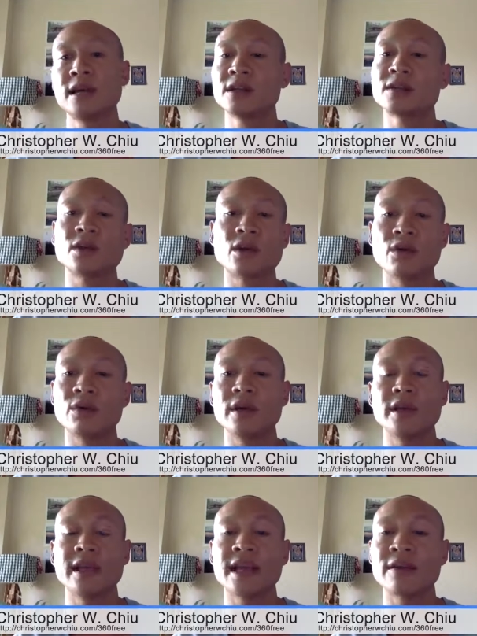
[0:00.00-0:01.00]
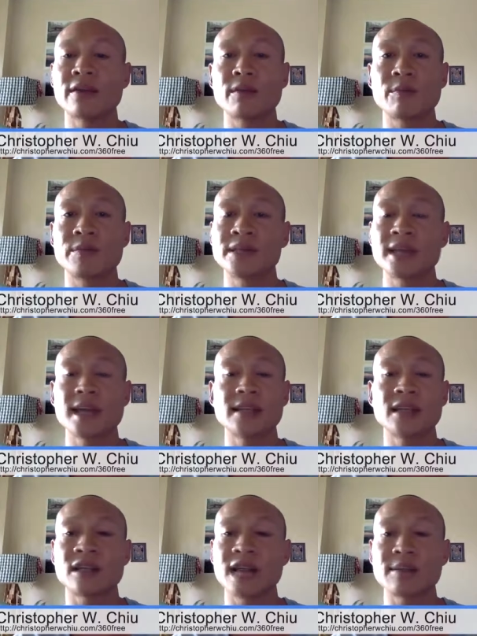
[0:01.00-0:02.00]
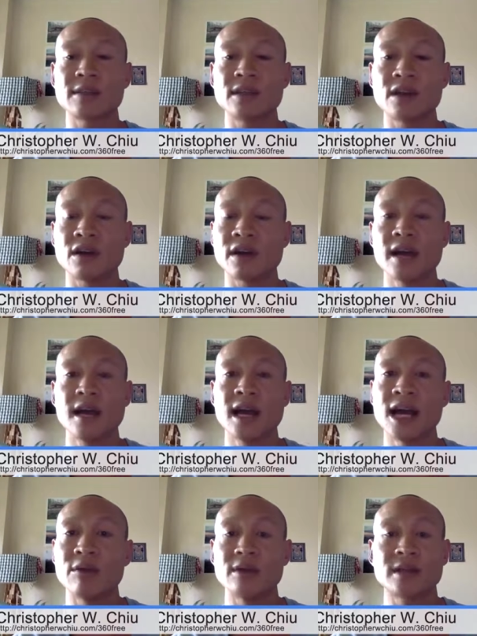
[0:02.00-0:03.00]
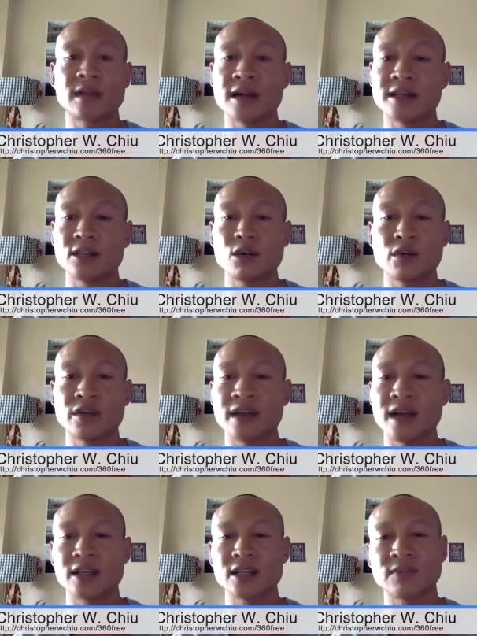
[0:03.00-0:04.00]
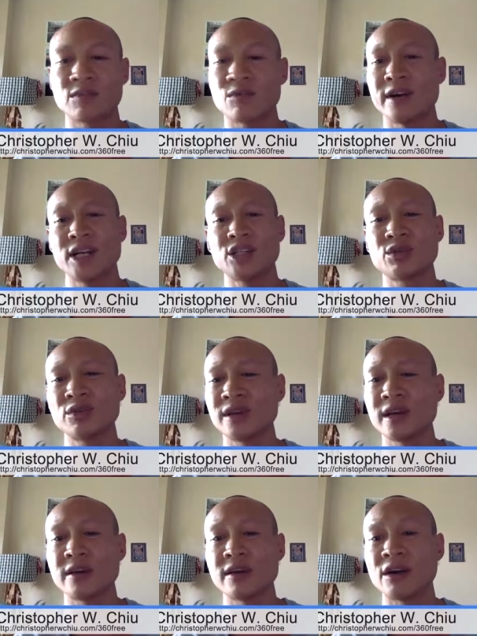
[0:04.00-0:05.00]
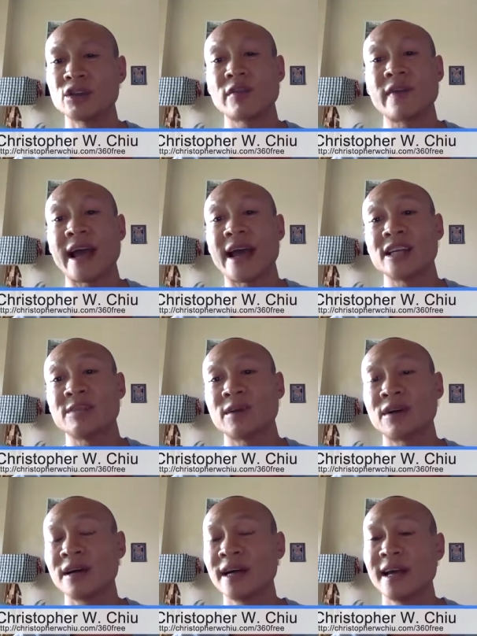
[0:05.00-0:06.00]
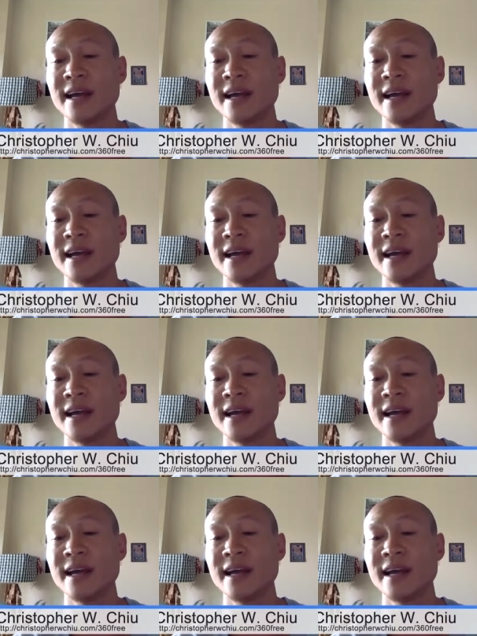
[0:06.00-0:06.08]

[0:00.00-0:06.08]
So yeah, besides the collapsed lung, I was constantly going to doctors for one issue or the other. I also have asthma,